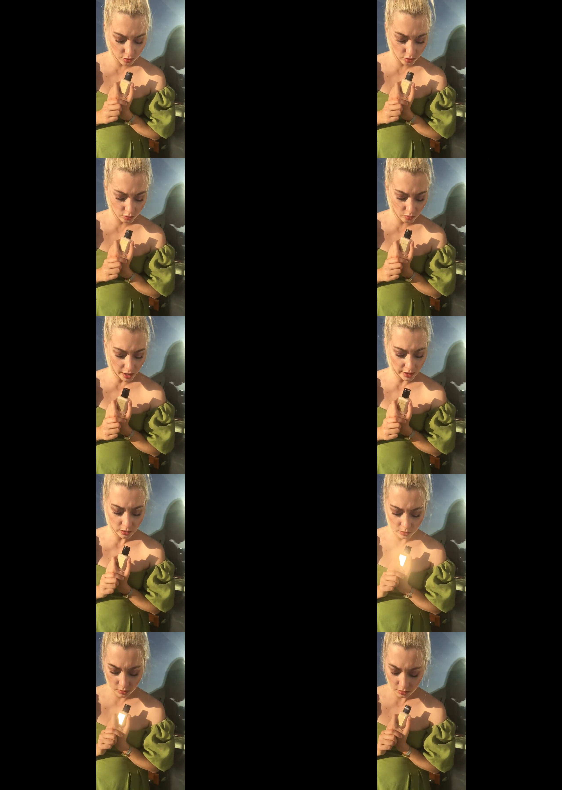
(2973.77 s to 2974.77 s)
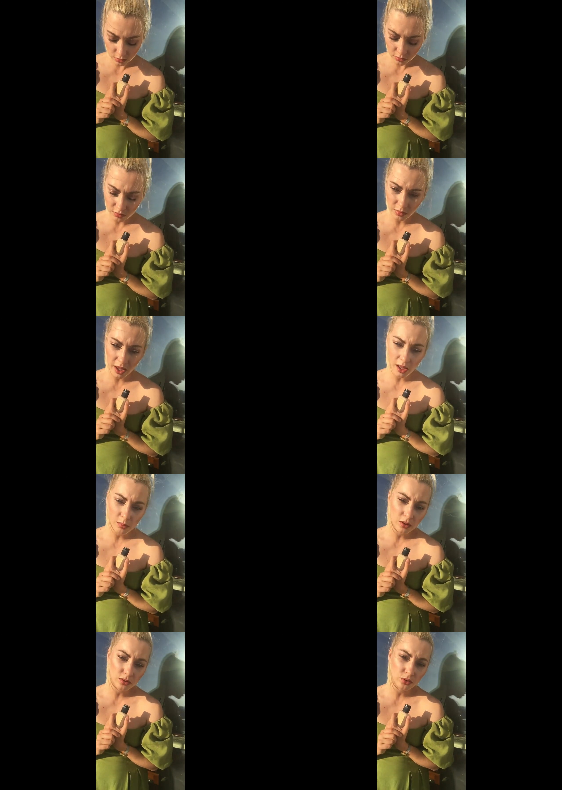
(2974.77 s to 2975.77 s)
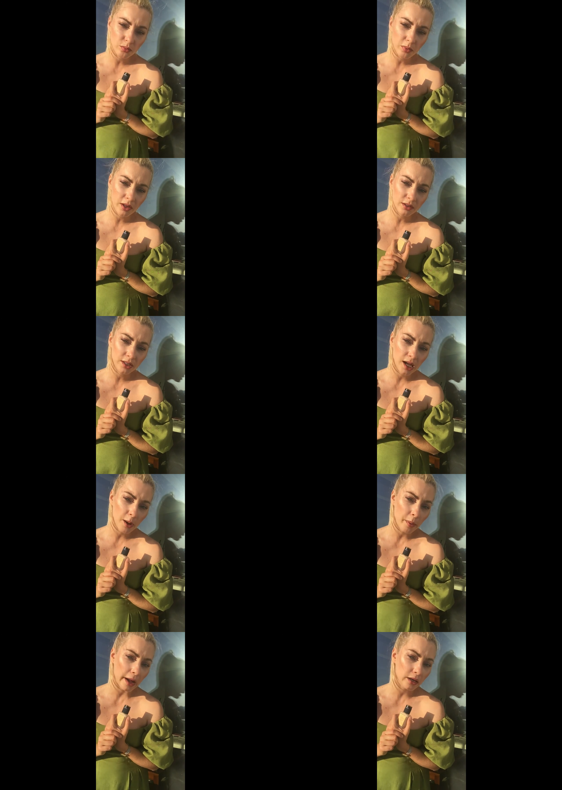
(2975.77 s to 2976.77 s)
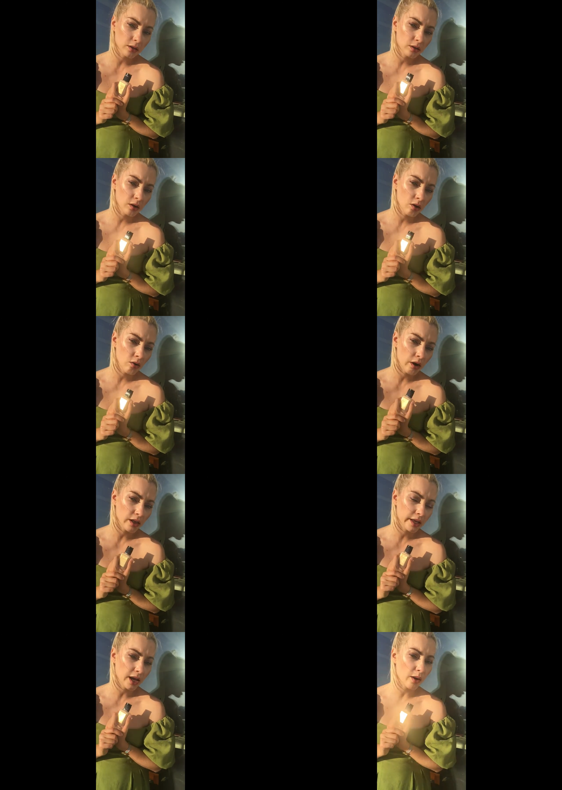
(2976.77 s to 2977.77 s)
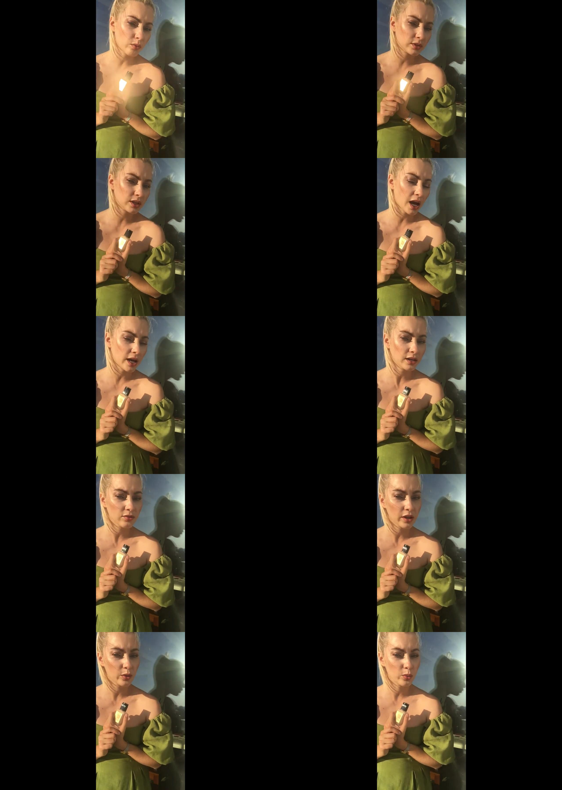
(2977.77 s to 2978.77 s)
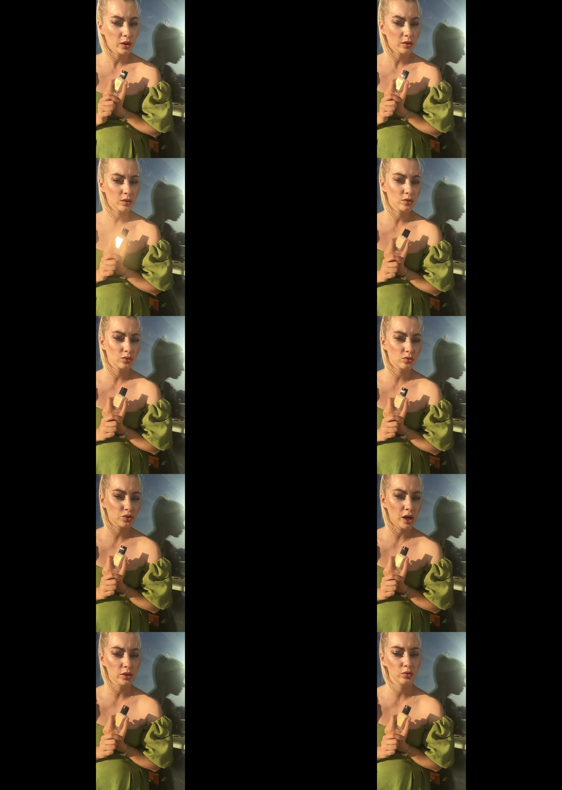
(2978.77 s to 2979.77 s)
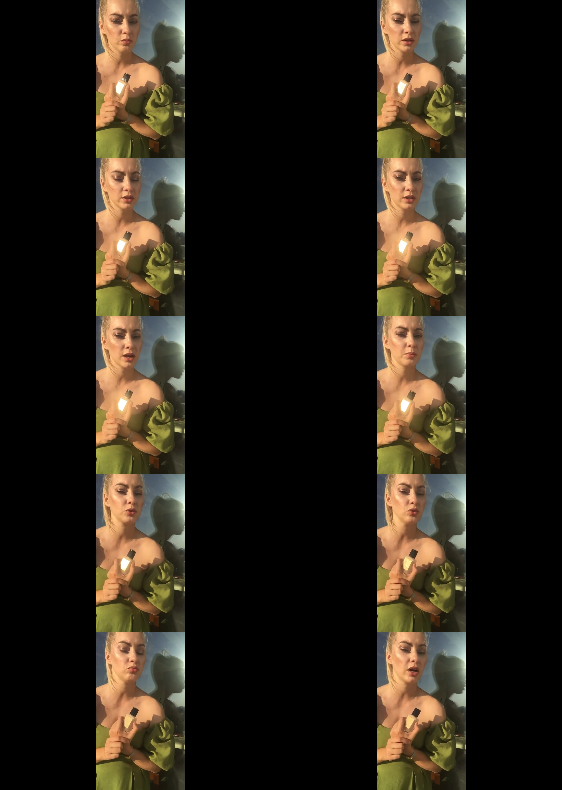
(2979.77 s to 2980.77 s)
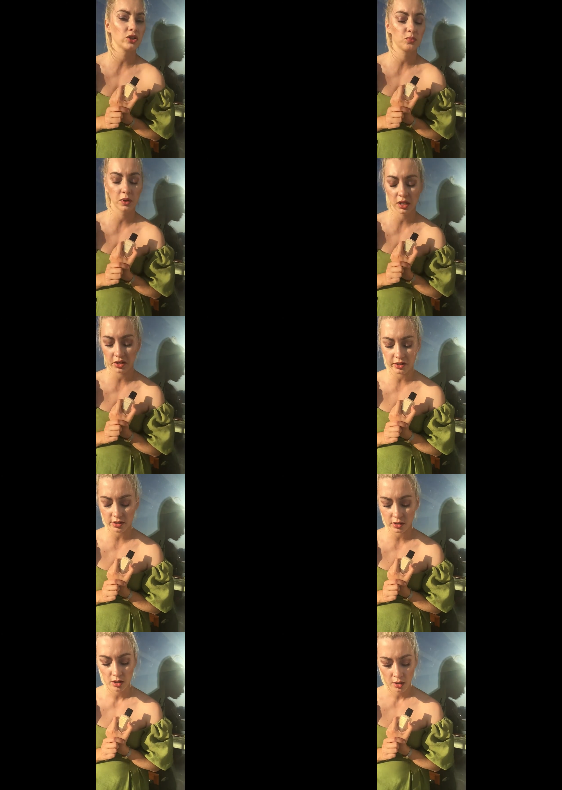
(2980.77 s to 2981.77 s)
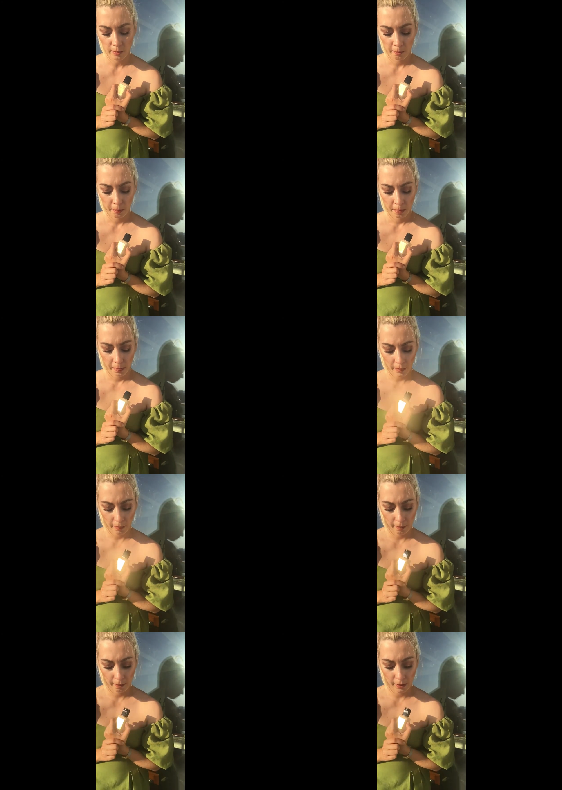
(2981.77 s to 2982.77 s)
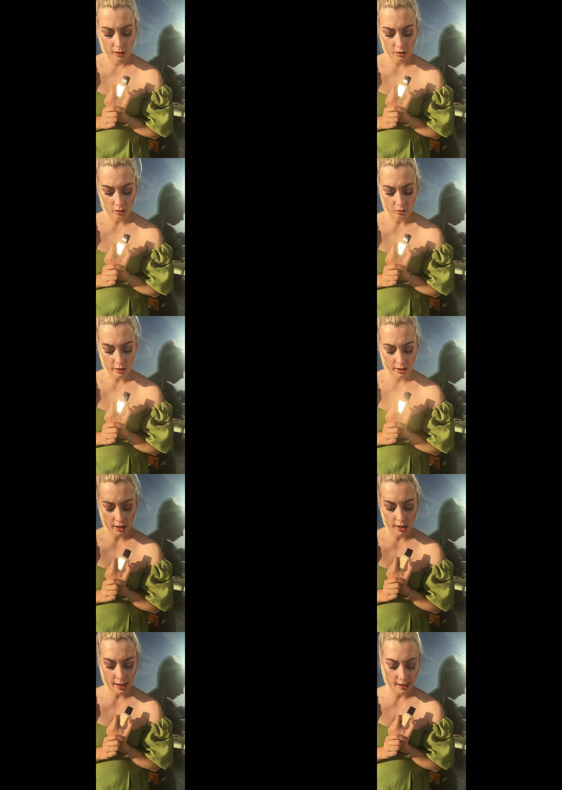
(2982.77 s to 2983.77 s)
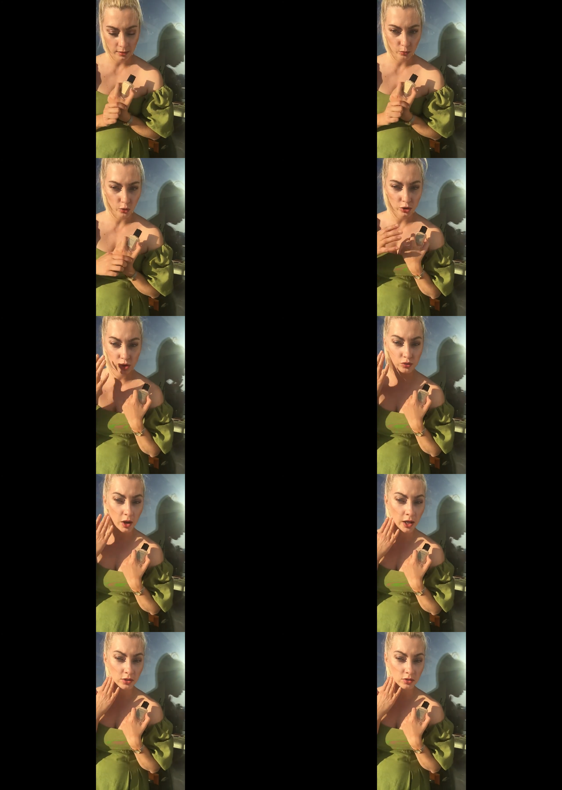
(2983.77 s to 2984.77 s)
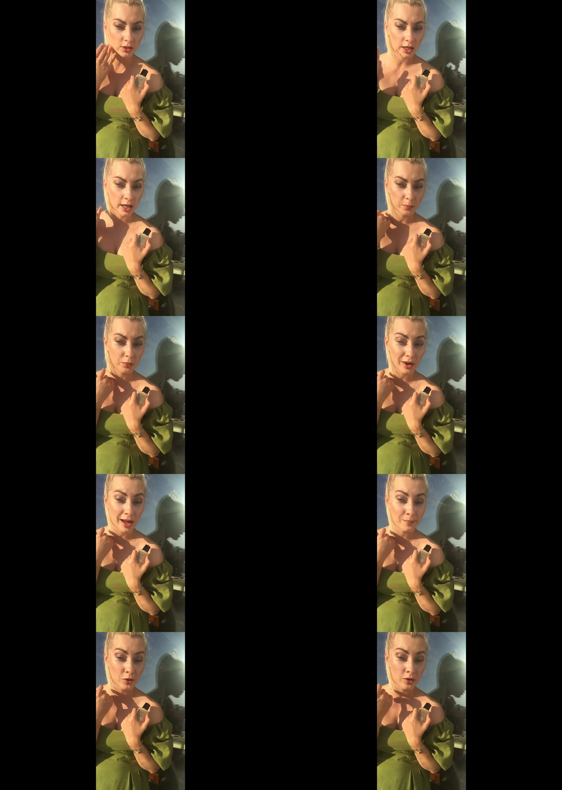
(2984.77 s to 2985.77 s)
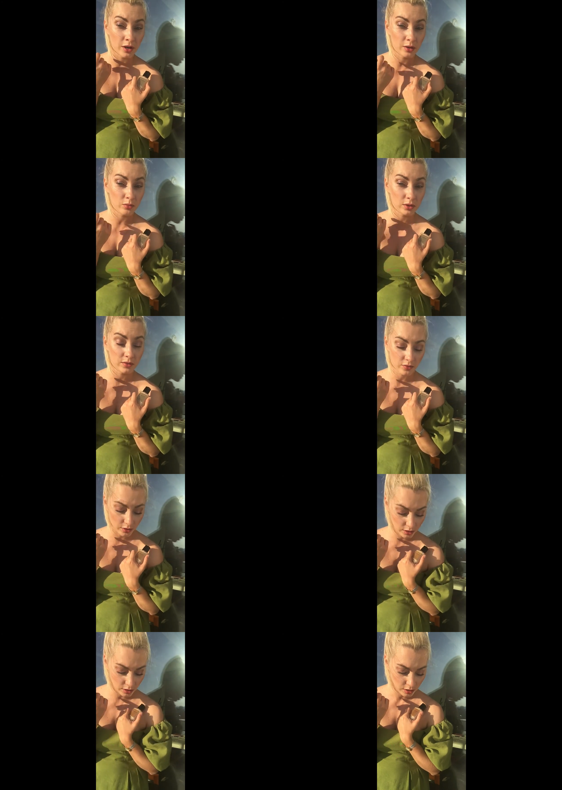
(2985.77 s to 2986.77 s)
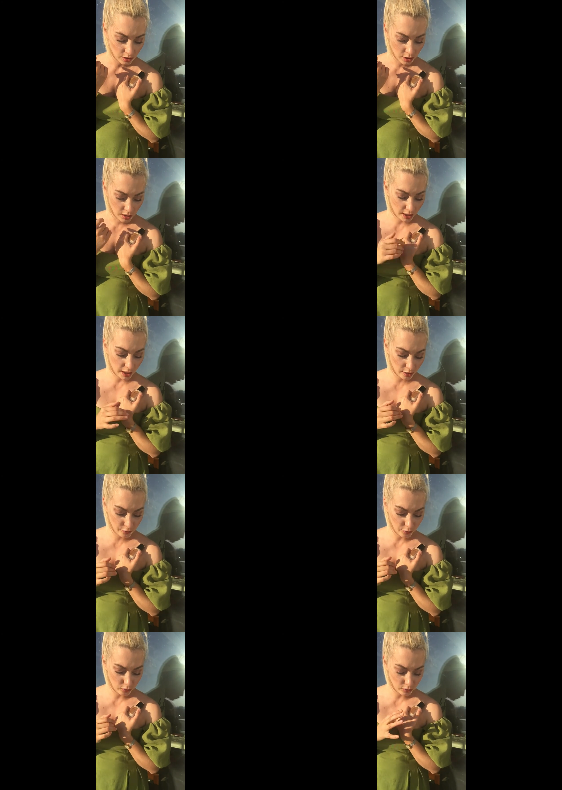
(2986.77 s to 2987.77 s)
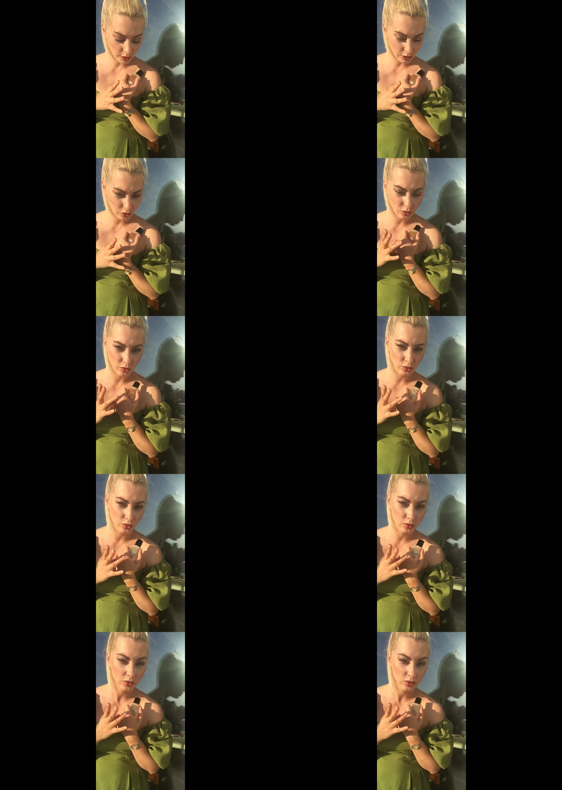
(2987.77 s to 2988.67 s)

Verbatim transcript: you might be able to build it up i don't know like i was kind of like weary to try to build it up too much because you know like i had moisturizers i had primer and i was very careful not to